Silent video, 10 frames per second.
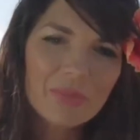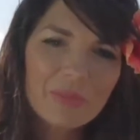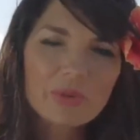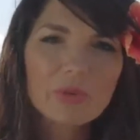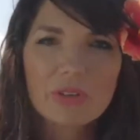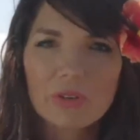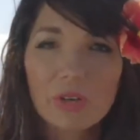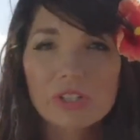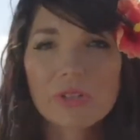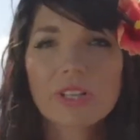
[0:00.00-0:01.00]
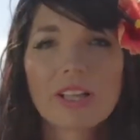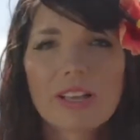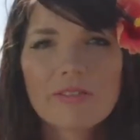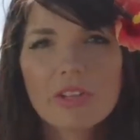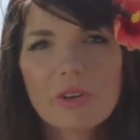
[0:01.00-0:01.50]
people who are doing a
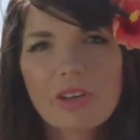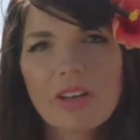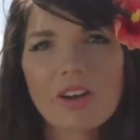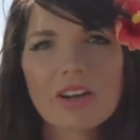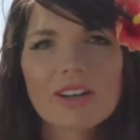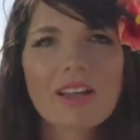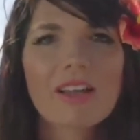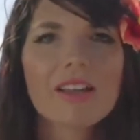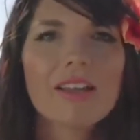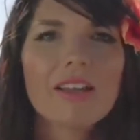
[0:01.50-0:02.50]
lot of yoga are not